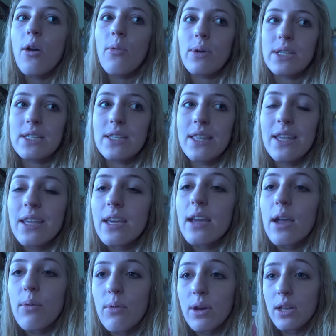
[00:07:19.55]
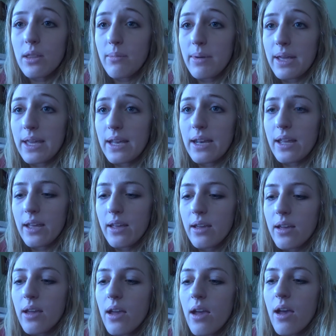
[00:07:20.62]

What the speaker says: was thinking I would in the beginning.